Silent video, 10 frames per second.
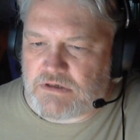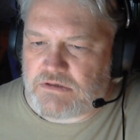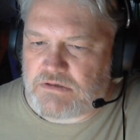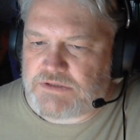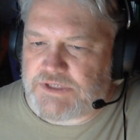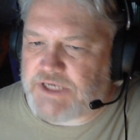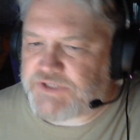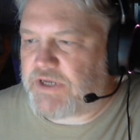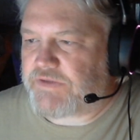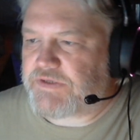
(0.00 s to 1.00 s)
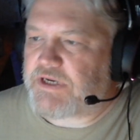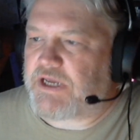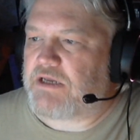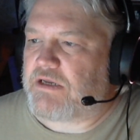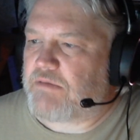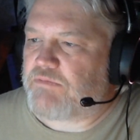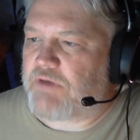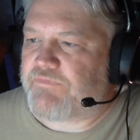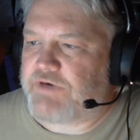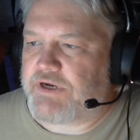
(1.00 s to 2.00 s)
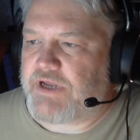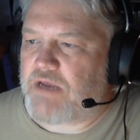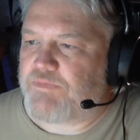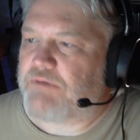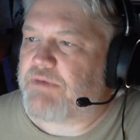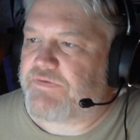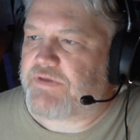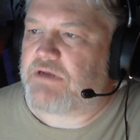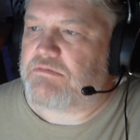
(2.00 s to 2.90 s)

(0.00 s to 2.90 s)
today's not the day, and I'm very happy about that.